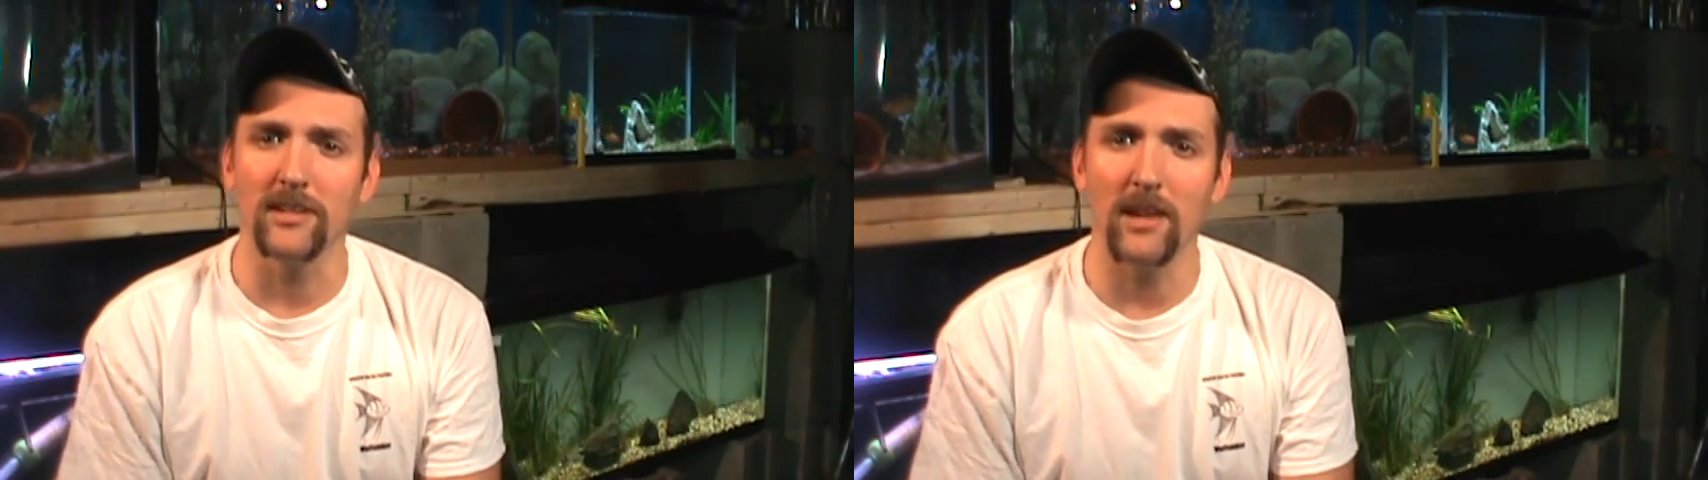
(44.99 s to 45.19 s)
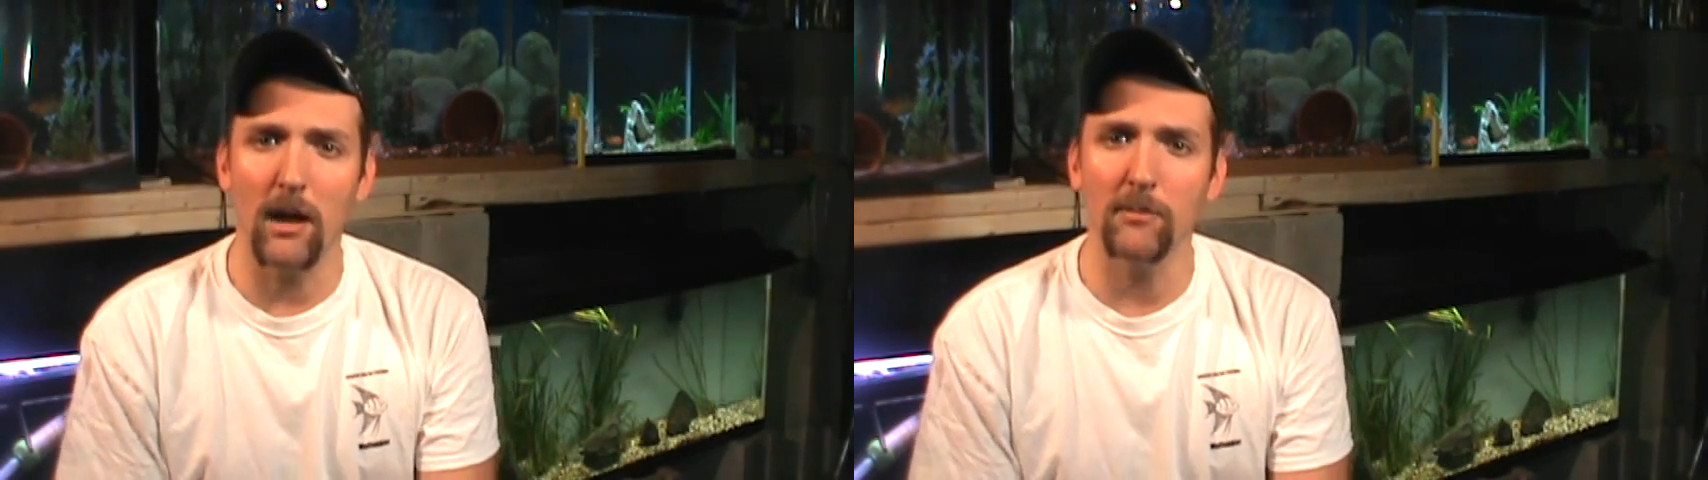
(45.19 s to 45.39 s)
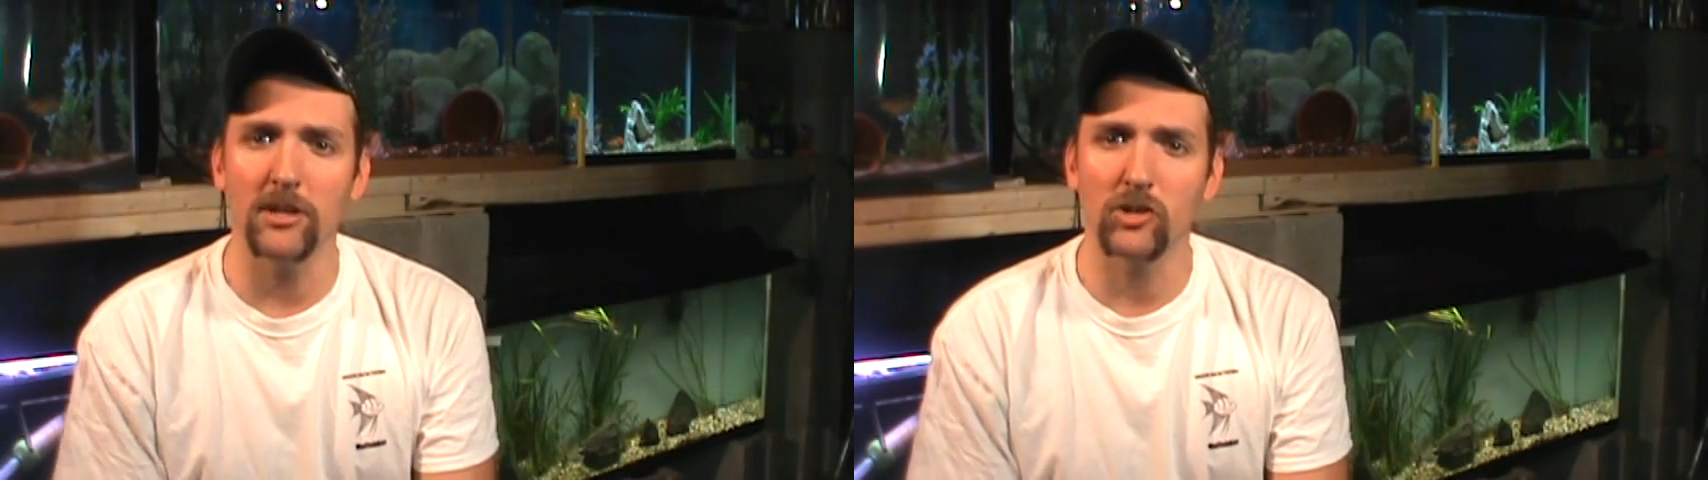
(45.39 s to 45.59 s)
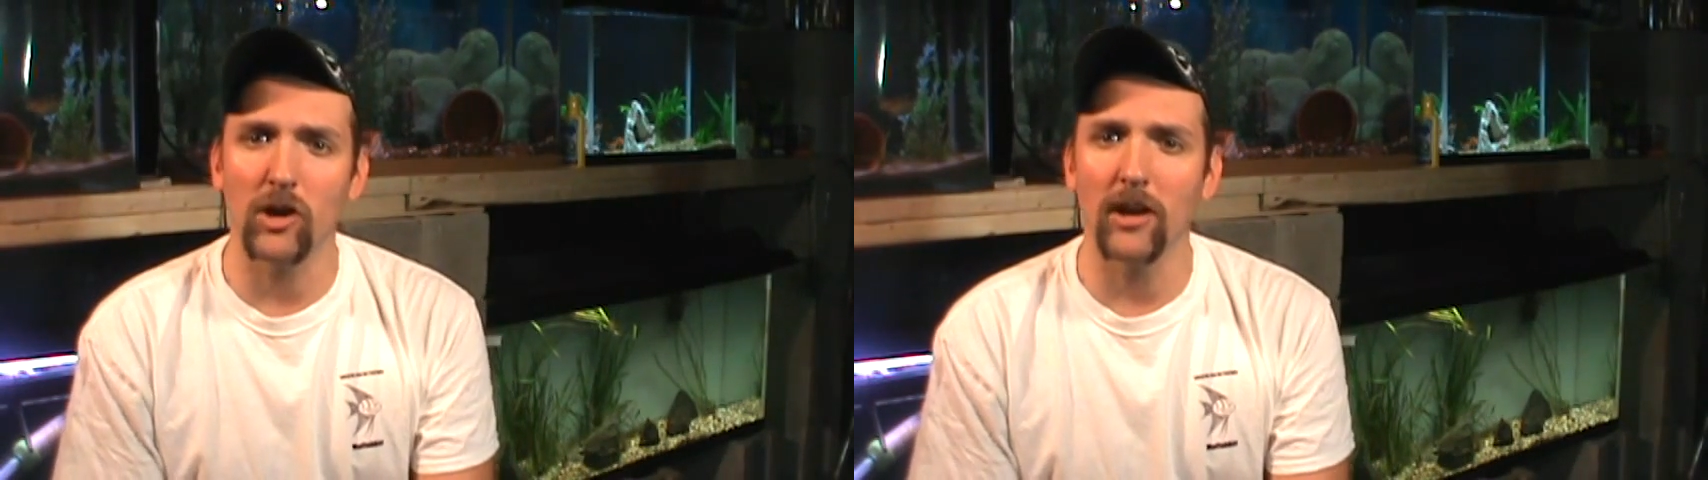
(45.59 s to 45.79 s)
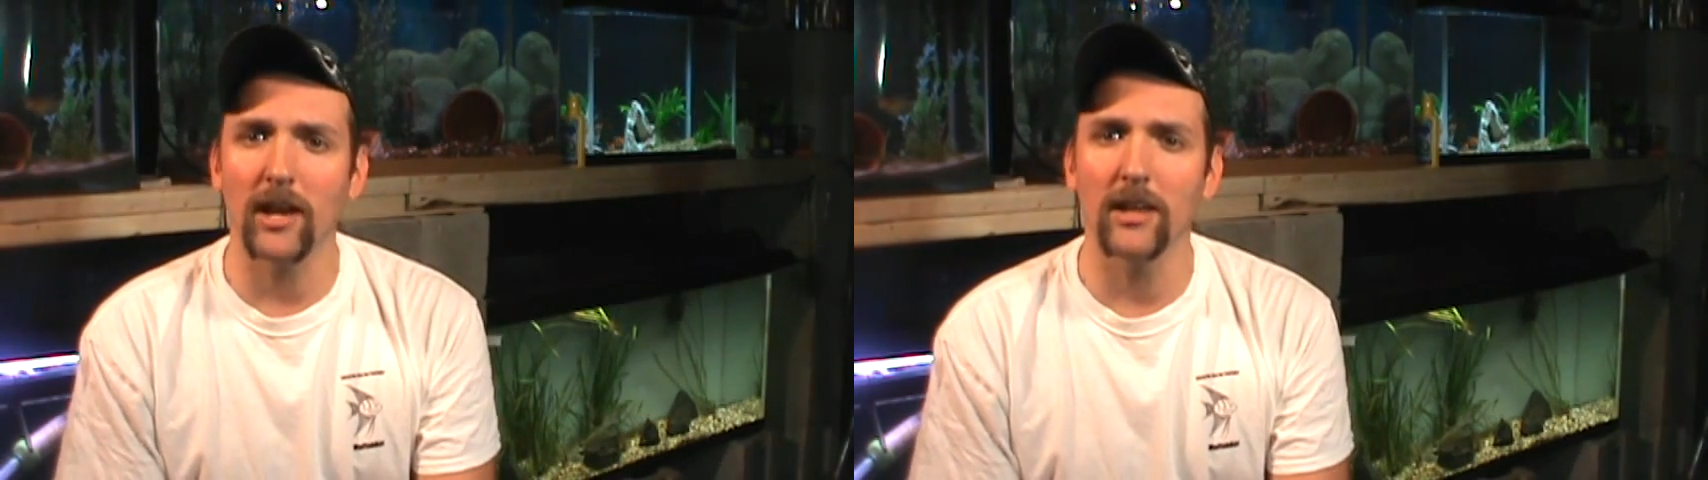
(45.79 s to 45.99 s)
dominant
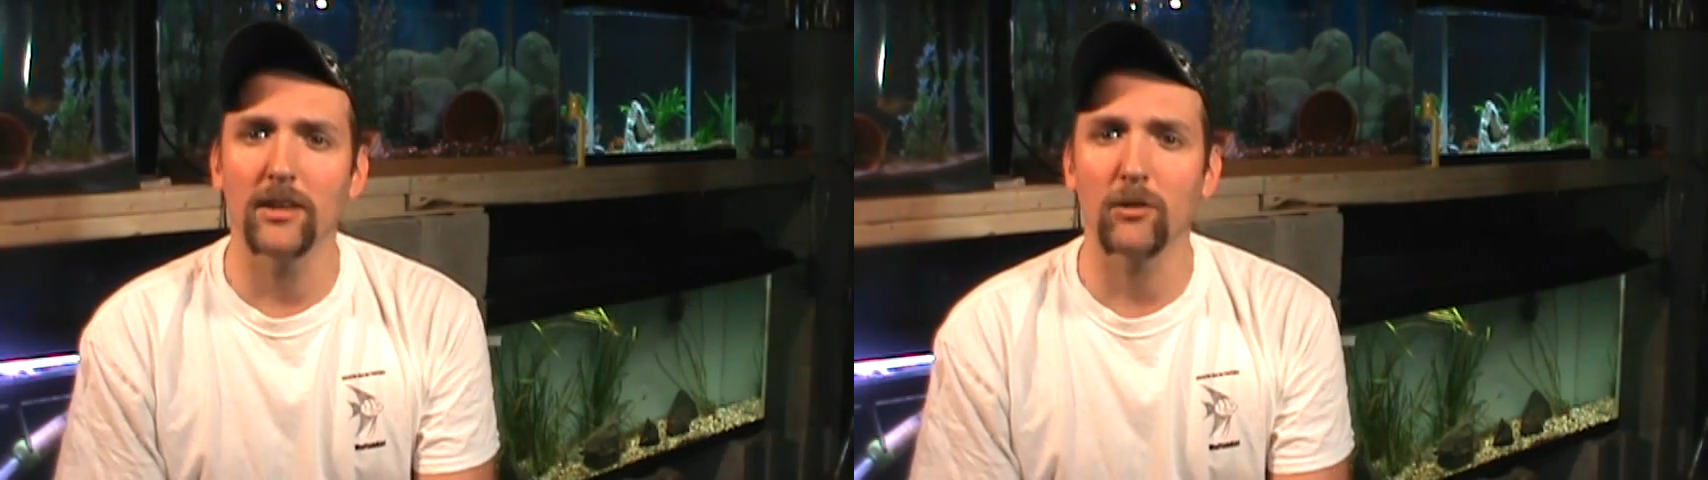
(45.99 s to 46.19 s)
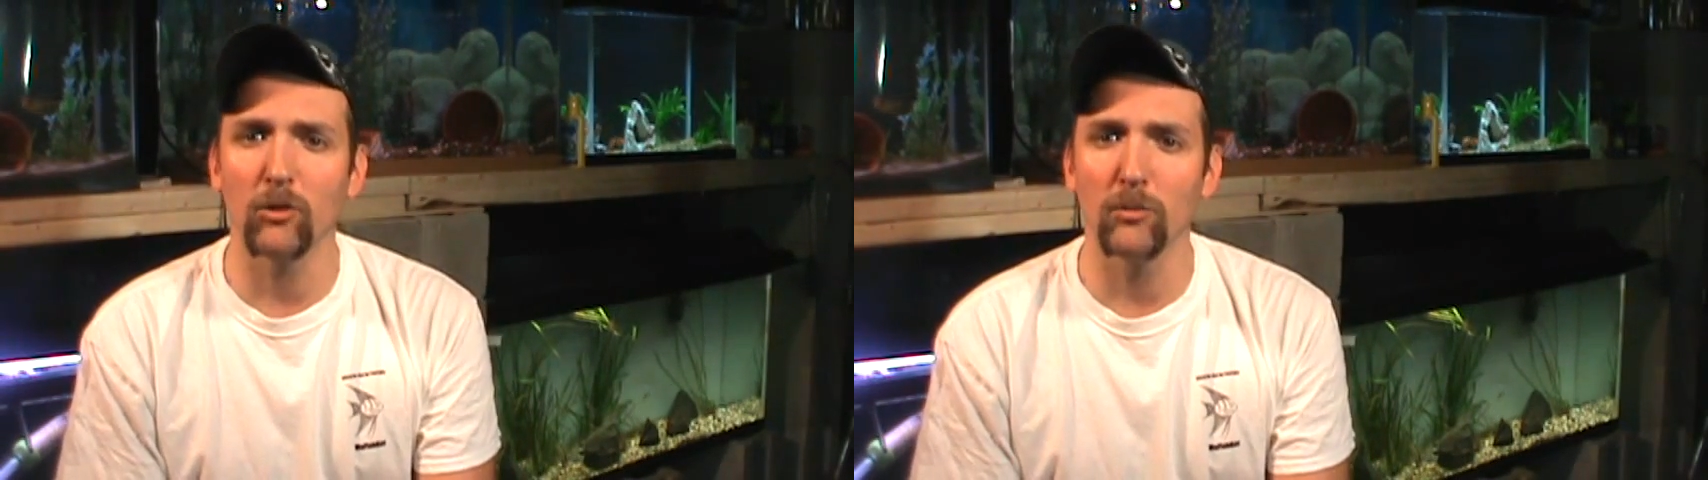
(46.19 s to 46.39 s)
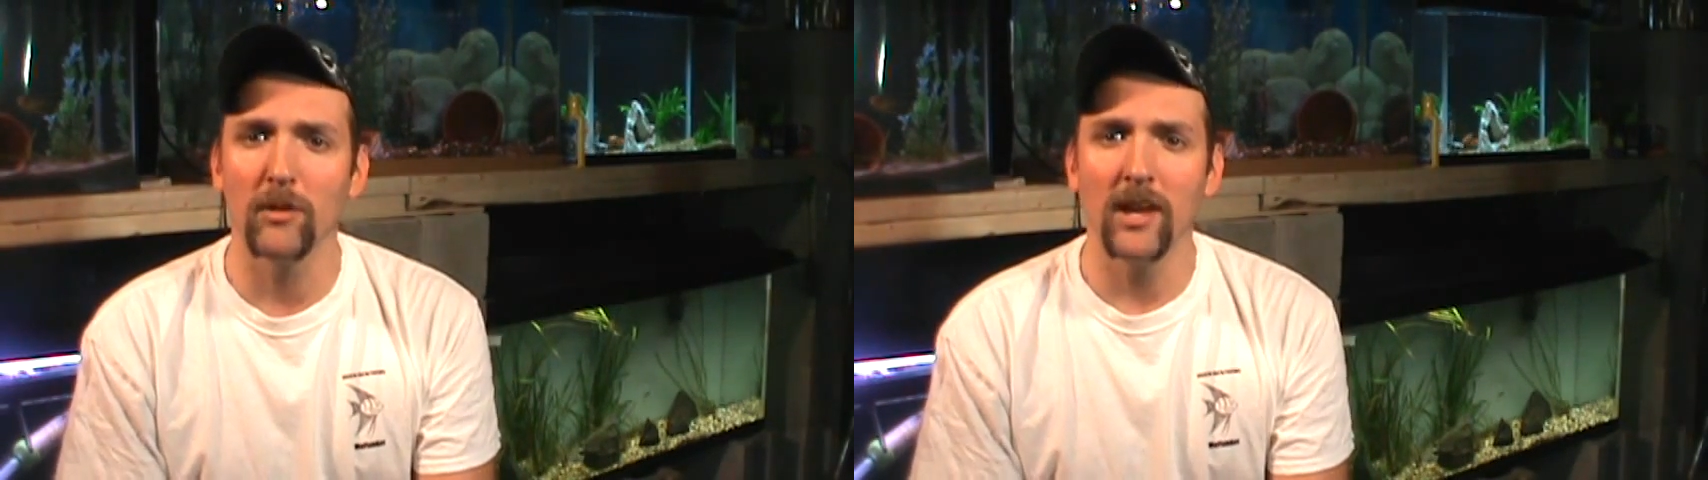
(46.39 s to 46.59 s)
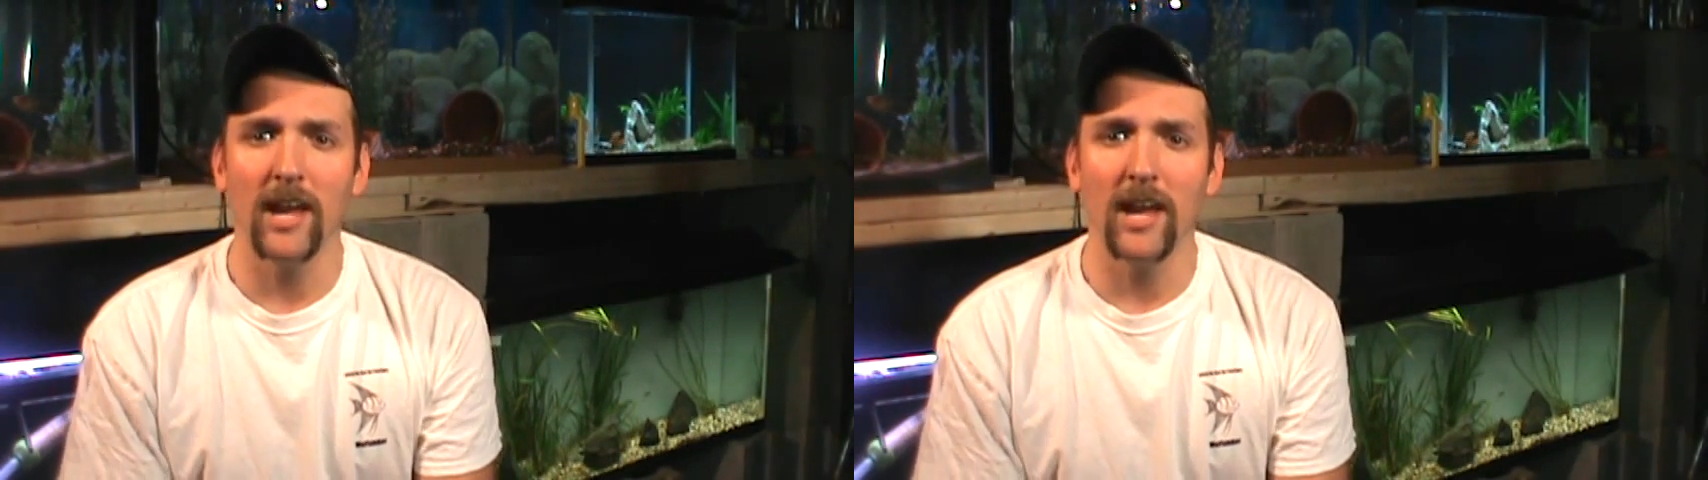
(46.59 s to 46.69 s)
shark out of the group